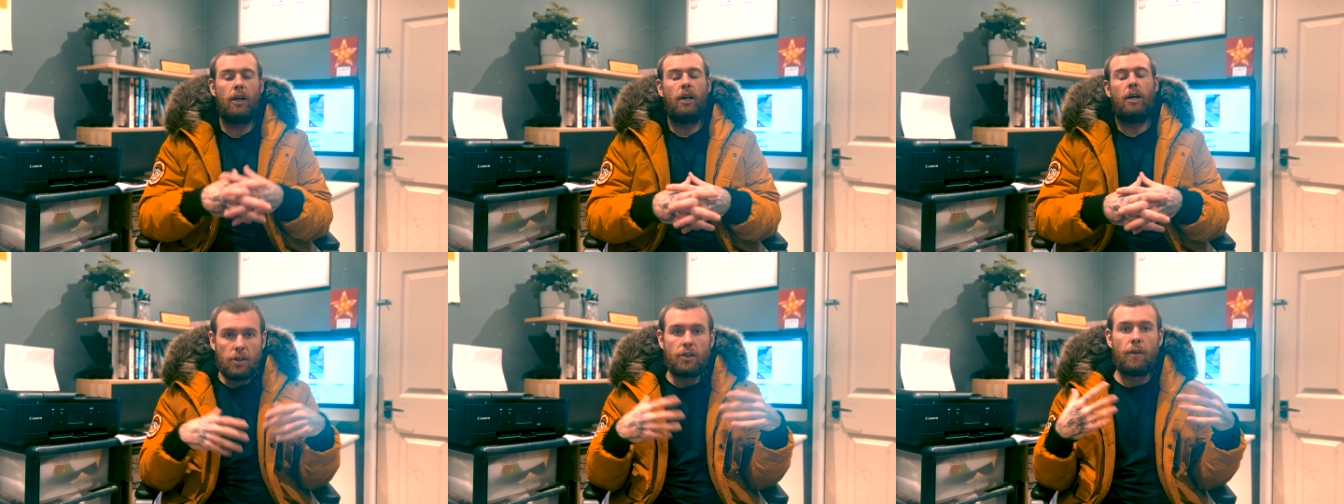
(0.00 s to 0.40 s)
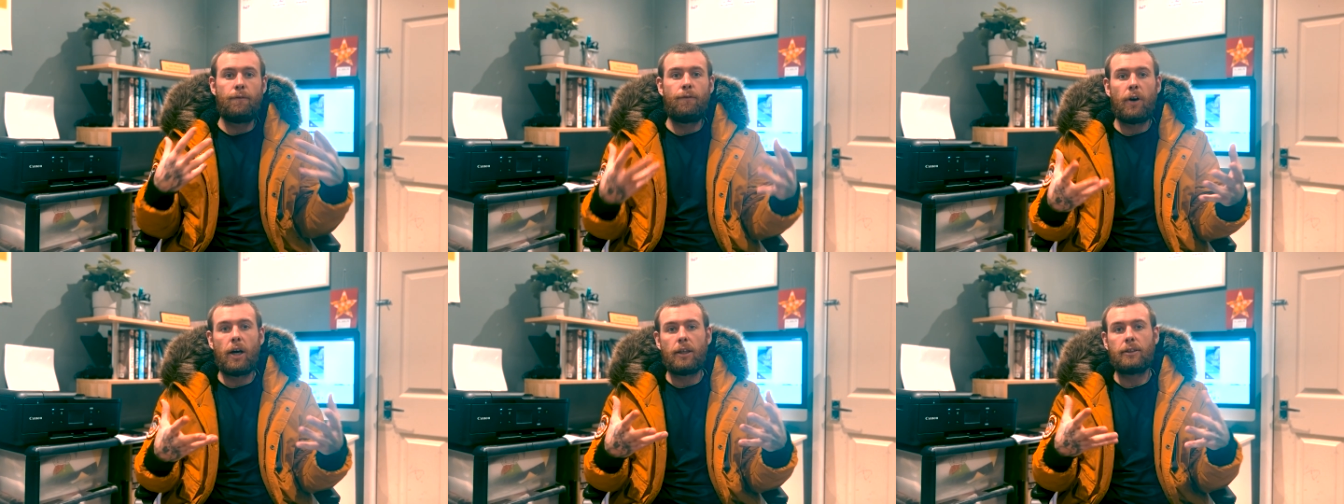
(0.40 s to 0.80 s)
So
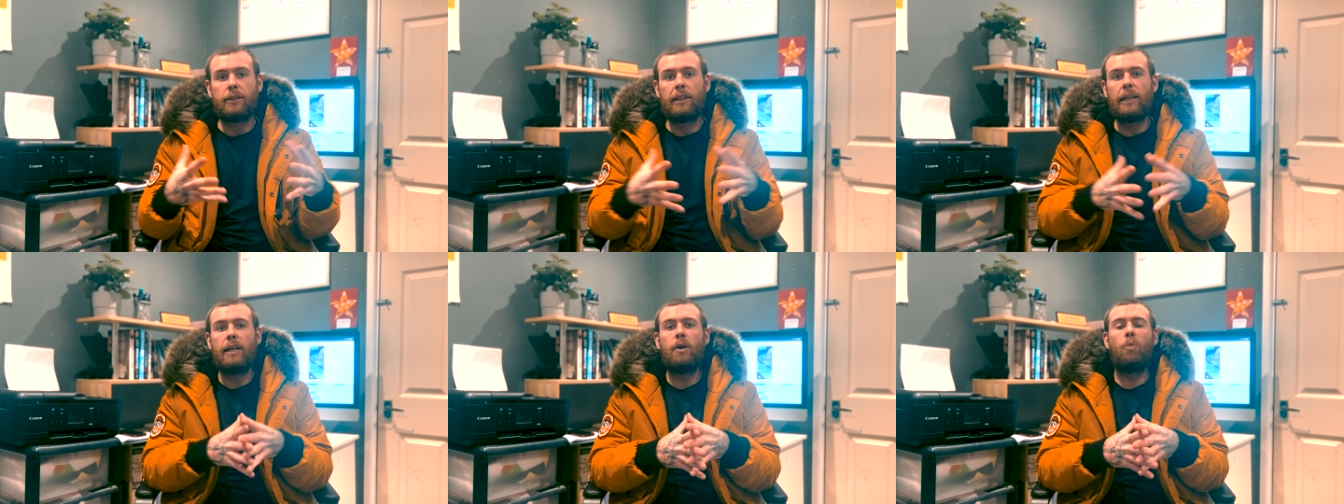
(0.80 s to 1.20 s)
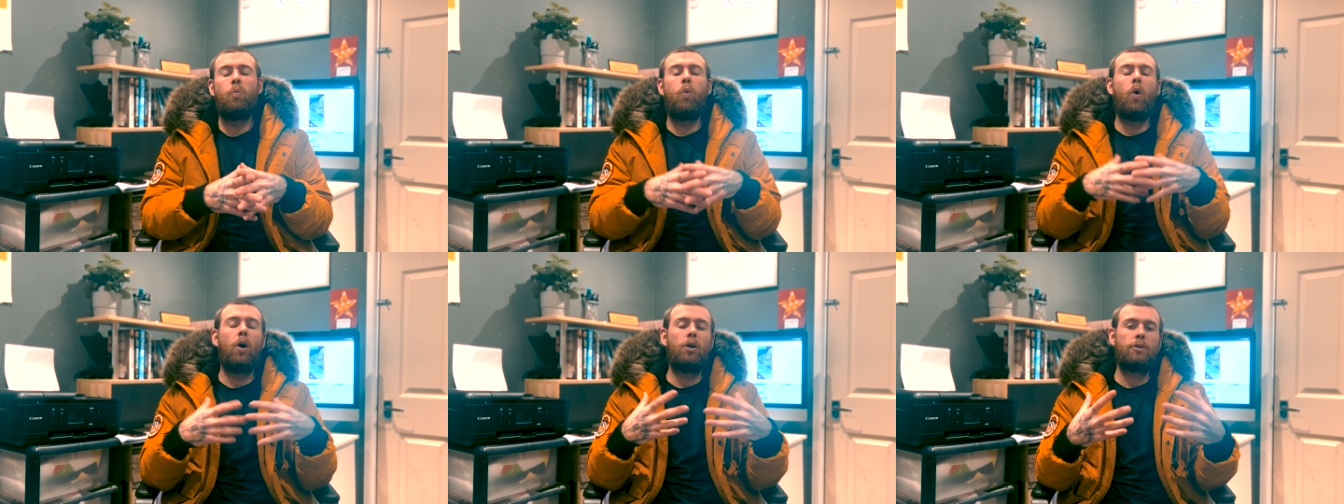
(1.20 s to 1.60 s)
firstly,
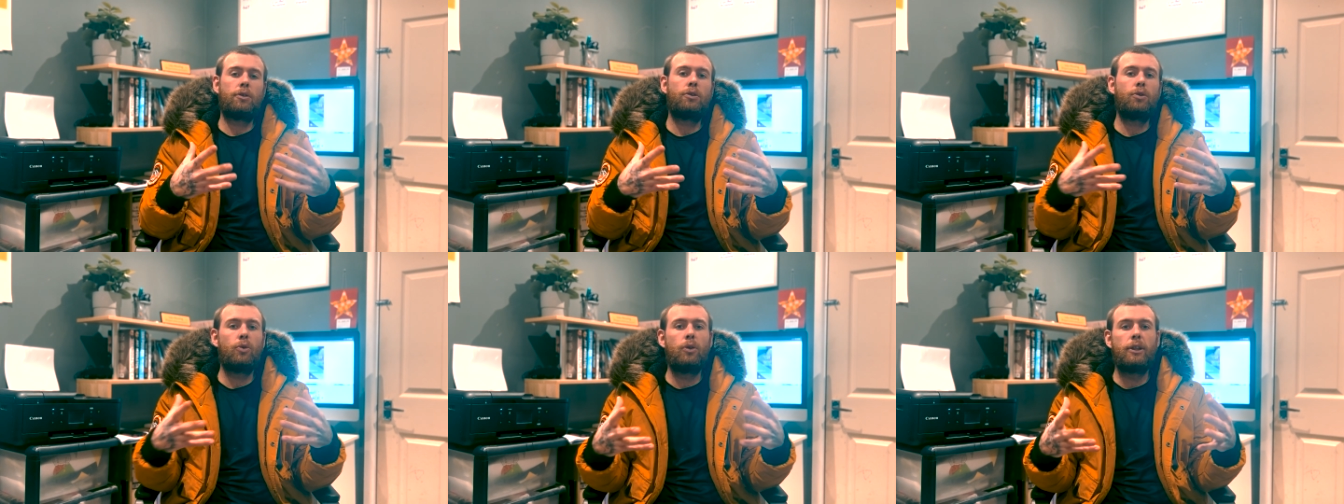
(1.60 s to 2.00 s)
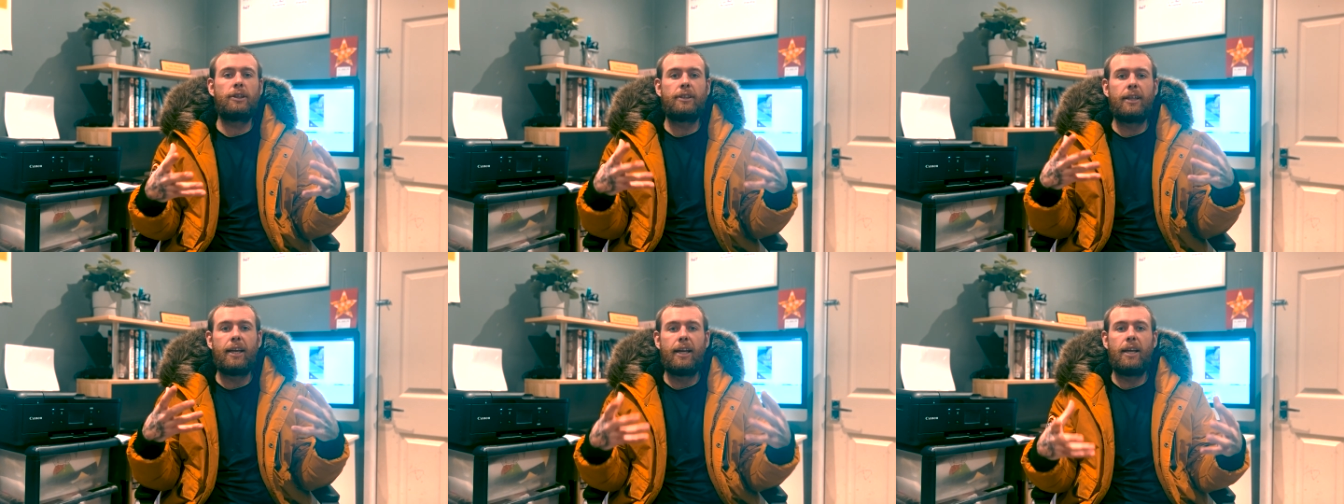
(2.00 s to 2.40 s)
what sort of
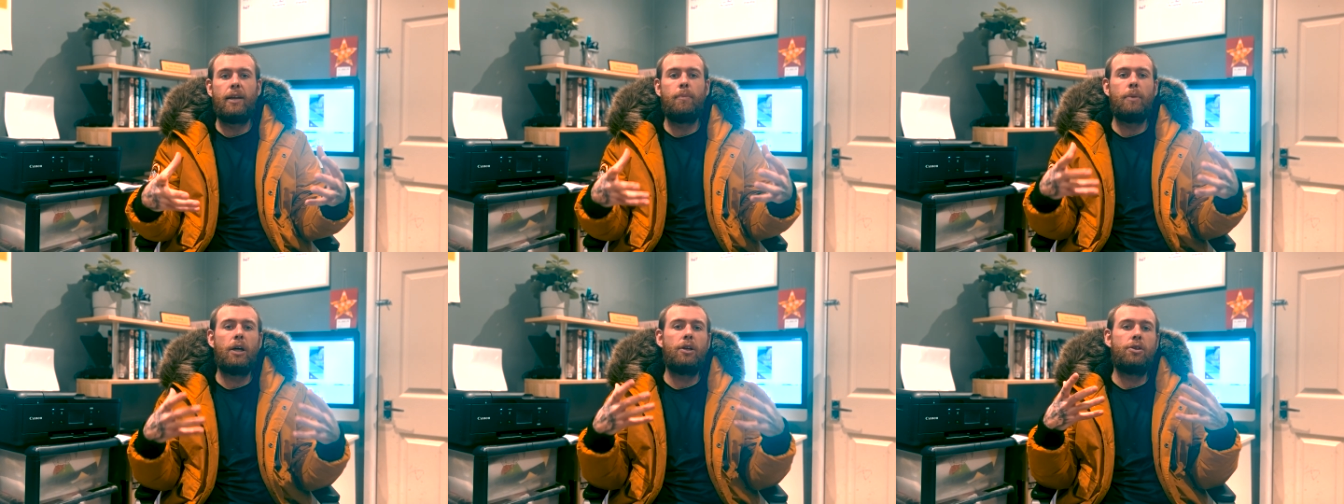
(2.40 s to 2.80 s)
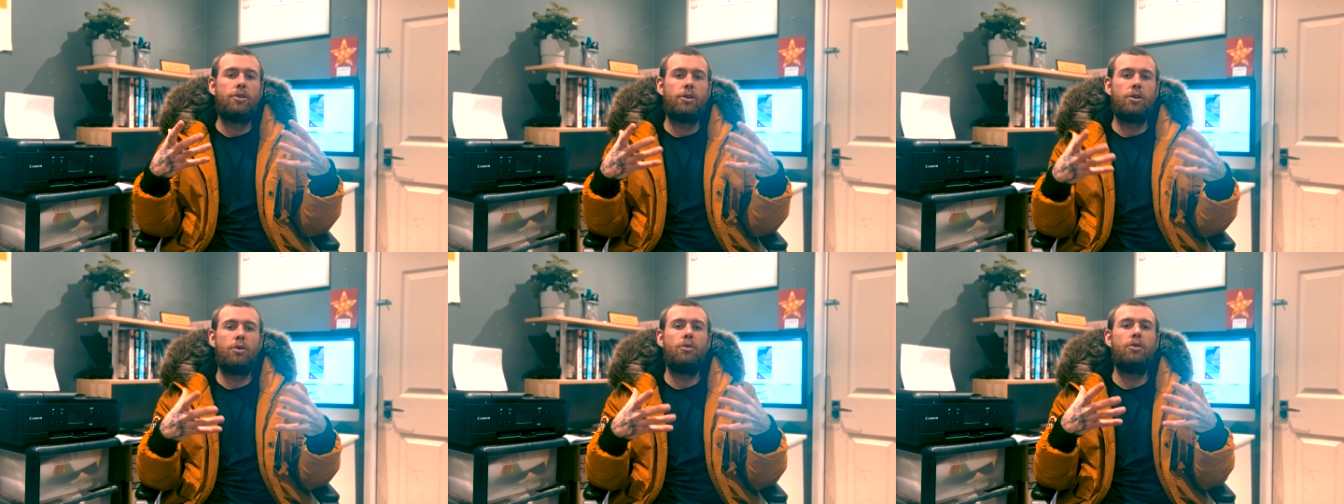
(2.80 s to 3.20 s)
team
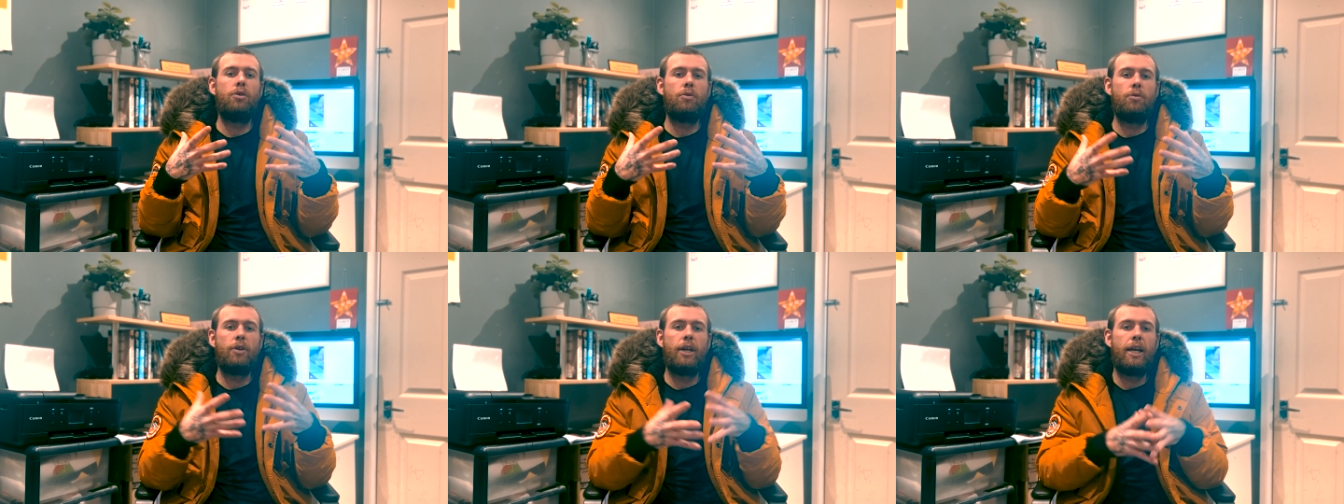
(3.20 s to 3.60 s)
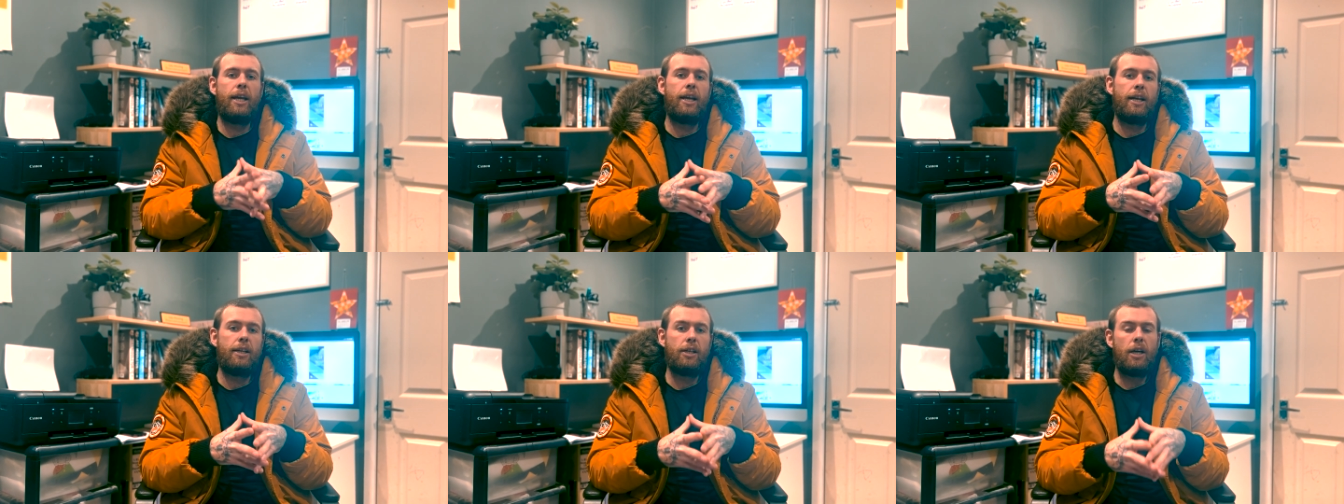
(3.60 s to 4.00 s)
do you
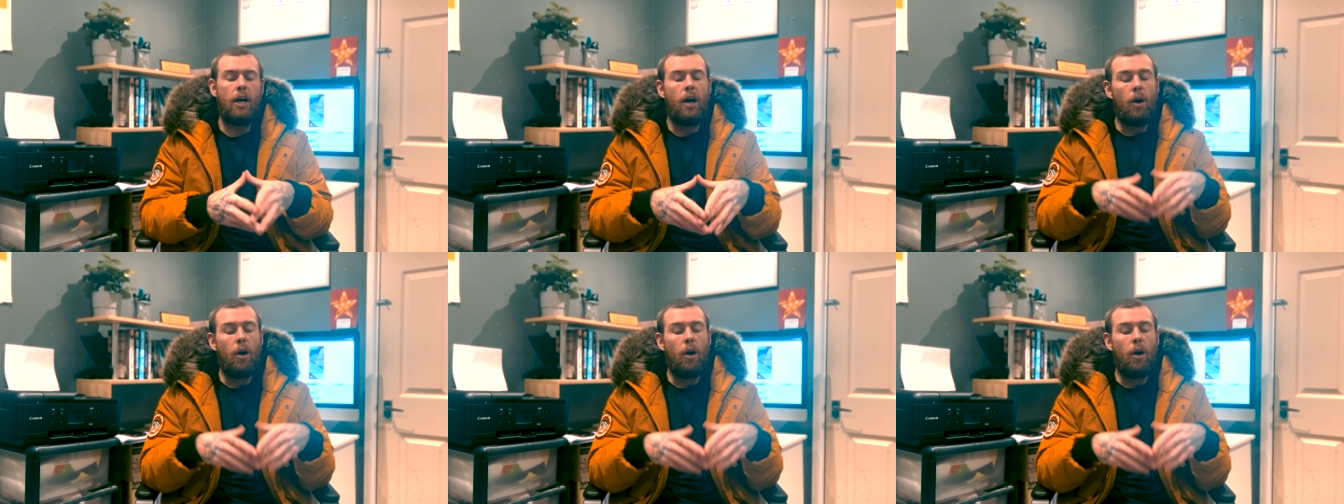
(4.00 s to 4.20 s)
need?